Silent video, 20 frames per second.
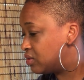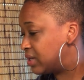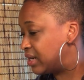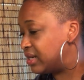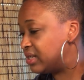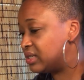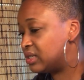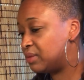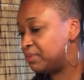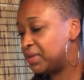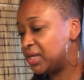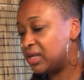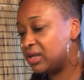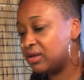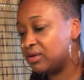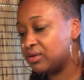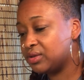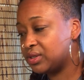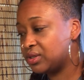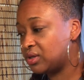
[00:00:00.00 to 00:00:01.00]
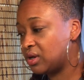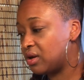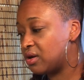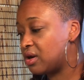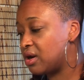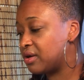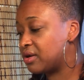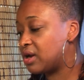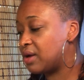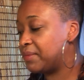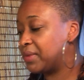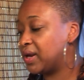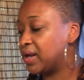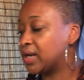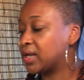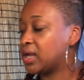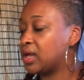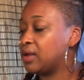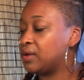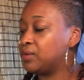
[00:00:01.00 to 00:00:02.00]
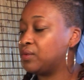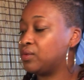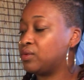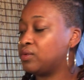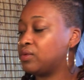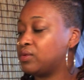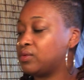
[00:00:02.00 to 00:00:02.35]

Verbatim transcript: that needs to be healed. Star card coming out again.